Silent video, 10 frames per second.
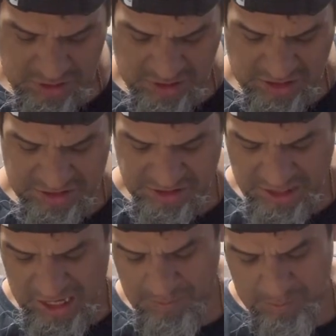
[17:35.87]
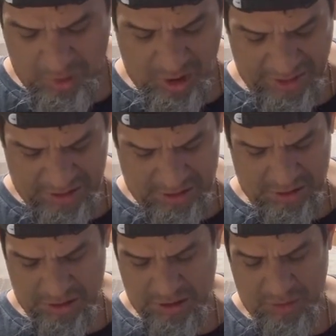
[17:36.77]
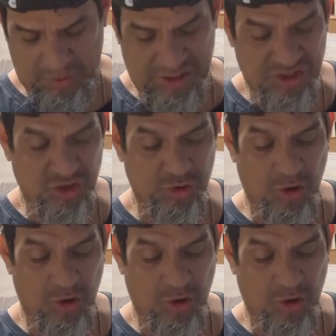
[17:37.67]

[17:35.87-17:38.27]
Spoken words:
is I went to